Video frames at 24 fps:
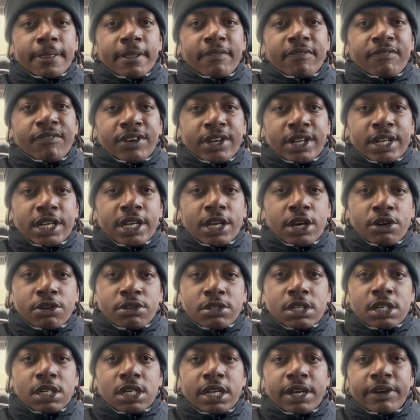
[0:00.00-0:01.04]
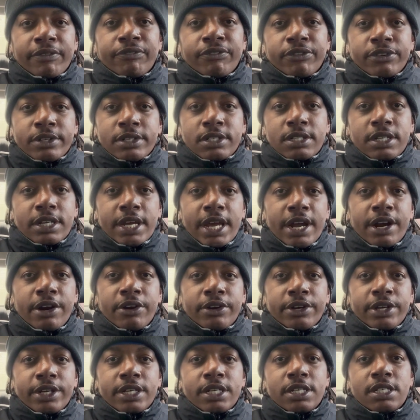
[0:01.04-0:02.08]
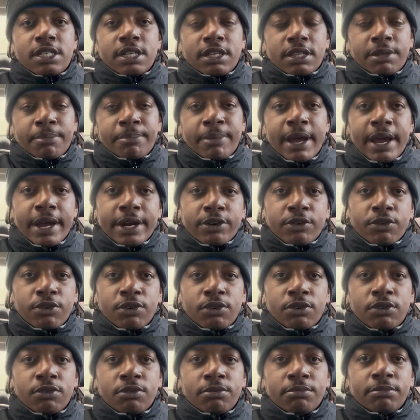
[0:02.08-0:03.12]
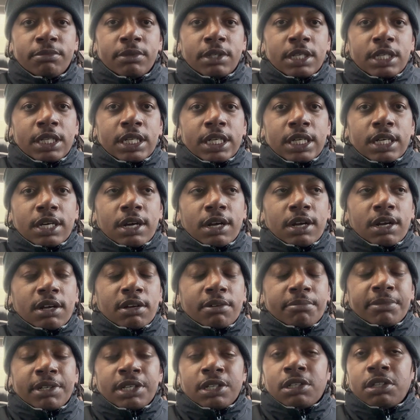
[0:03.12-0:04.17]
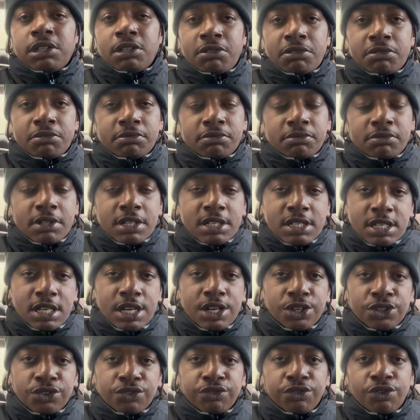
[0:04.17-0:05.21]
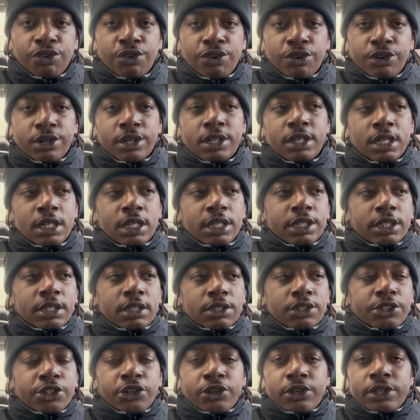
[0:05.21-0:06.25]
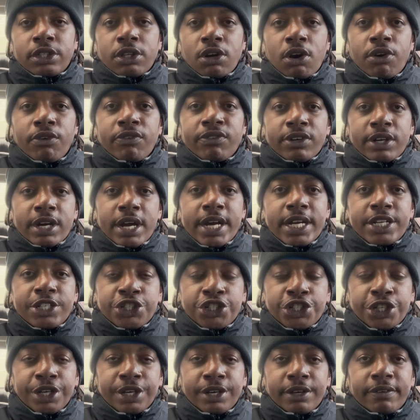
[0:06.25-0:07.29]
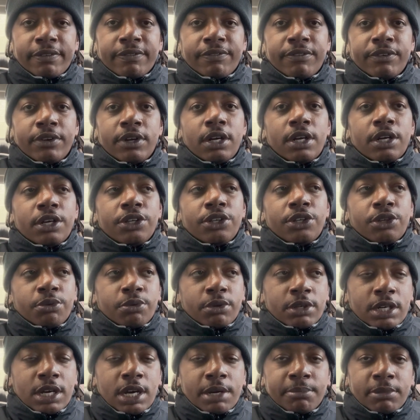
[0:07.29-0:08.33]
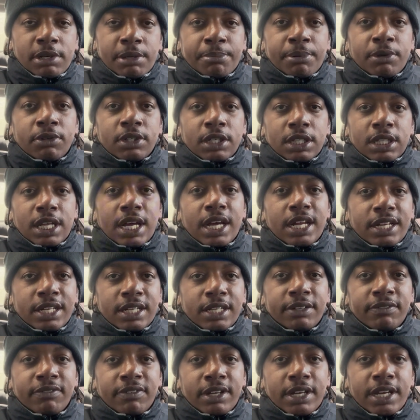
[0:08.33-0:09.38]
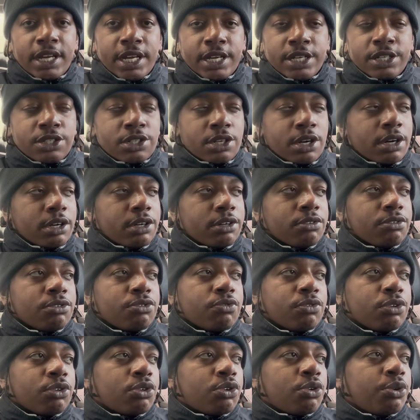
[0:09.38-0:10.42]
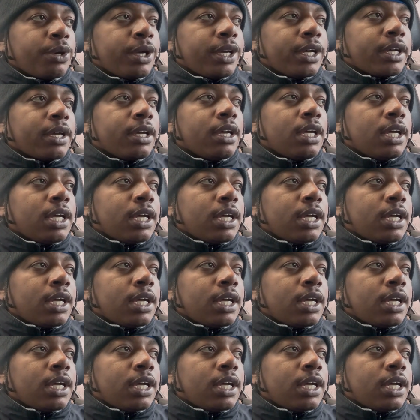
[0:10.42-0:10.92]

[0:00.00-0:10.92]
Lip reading: videos in different areas of the back room, including the sales floor during the overnight shift, you will come up on a lot of internals real quick.